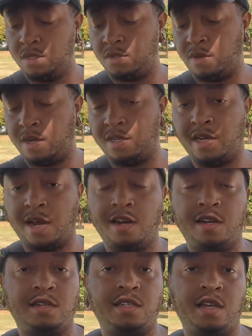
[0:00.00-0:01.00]
so I
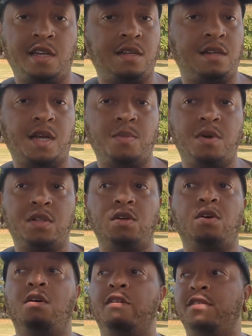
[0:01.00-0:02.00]
decided to take like a
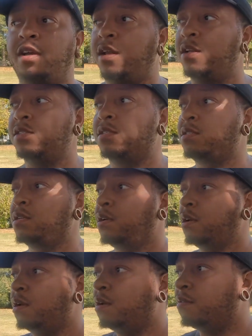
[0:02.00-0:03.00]
month off to kind of just
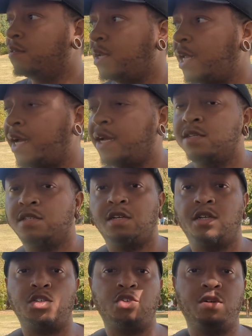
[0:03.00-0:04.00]

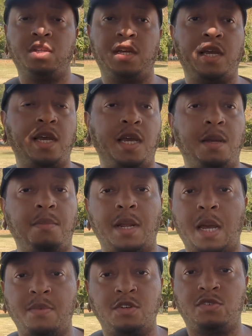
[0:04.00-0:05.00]
relax, enjoy the
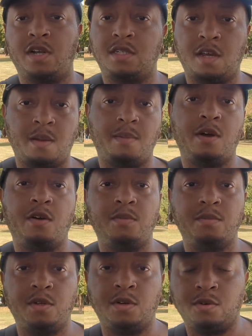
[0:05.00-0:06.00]
game, not be stressed out
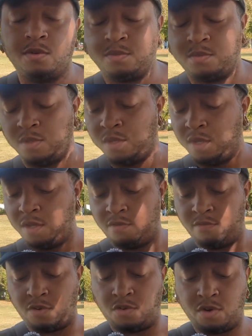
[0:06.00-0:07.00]
about
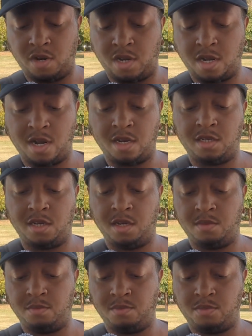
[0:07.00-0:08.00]
recording
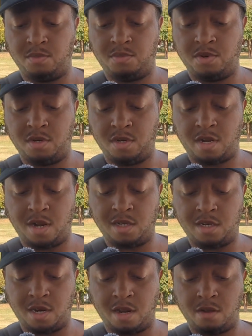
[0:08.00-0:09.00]
content and putting
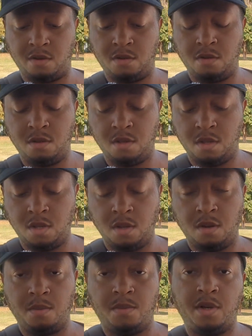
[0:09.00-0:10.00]
content out.
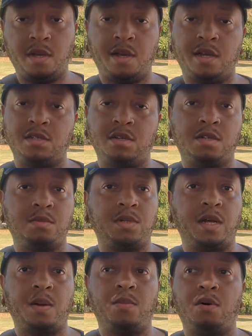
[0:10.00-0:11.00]
But yeah, I took
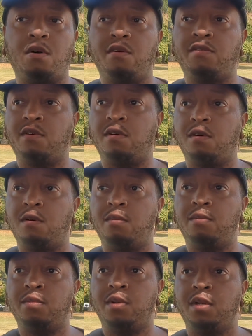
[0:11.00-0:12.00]
some time off.
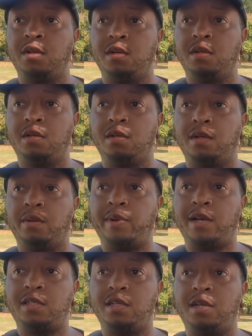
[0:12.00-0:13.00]
I'm
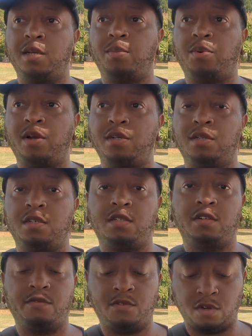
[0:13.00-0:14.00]
actually in the
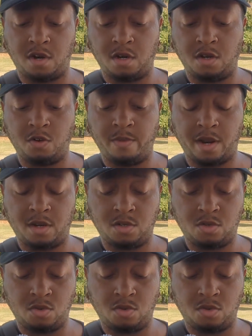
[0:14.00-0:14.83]
process of trying to go back to